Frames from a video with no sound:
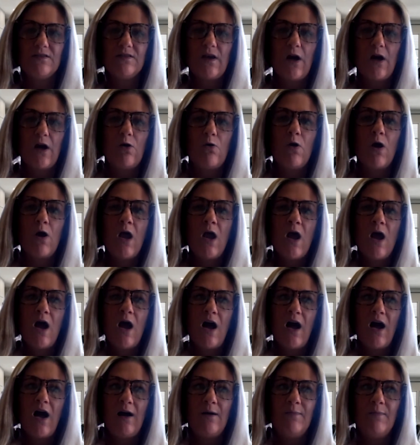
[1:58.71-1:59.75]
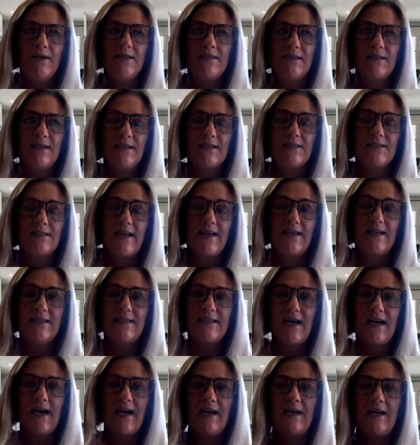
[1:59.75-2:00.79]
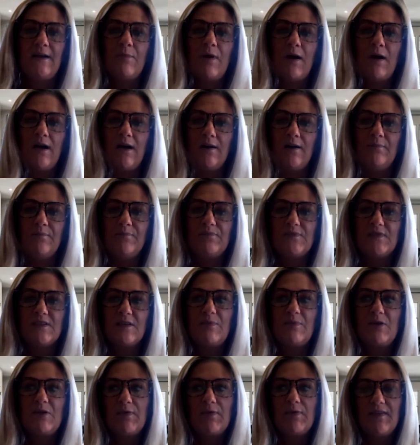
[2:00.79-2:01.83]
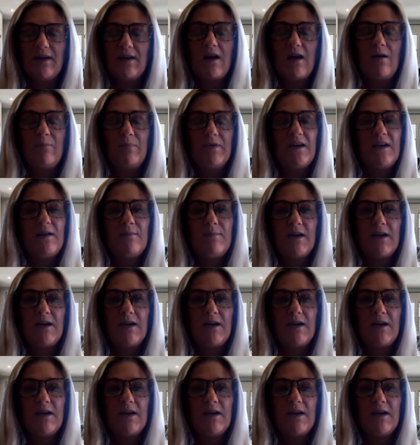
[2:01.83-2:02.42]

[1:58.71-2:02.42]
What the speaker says: So it's an exciting time to be with the company